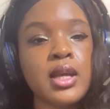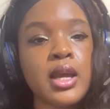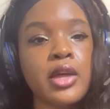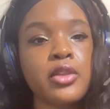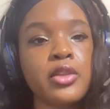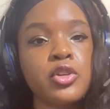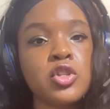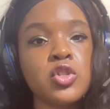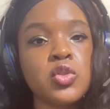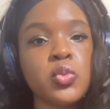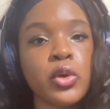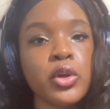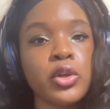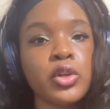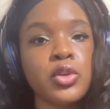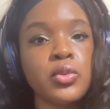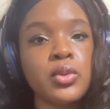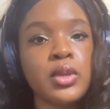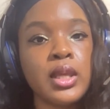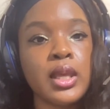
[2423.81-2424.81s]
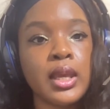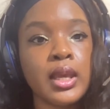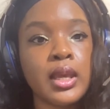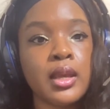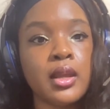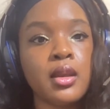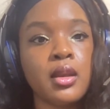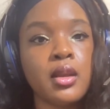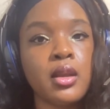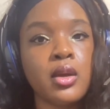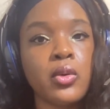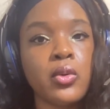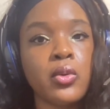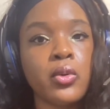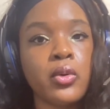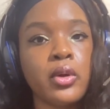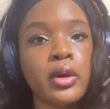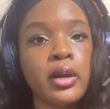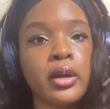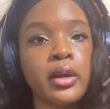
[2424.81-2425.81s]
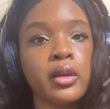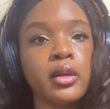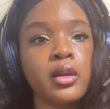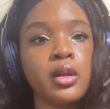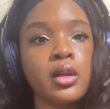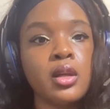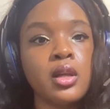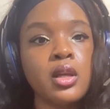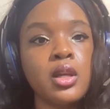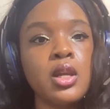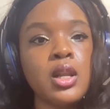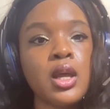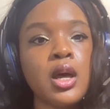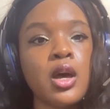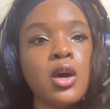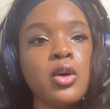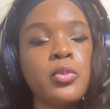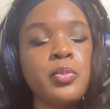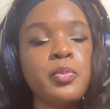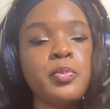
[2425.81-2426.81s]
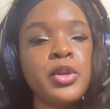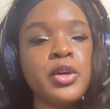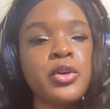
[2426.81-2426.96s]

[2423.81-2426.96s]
others where you can, or, you know,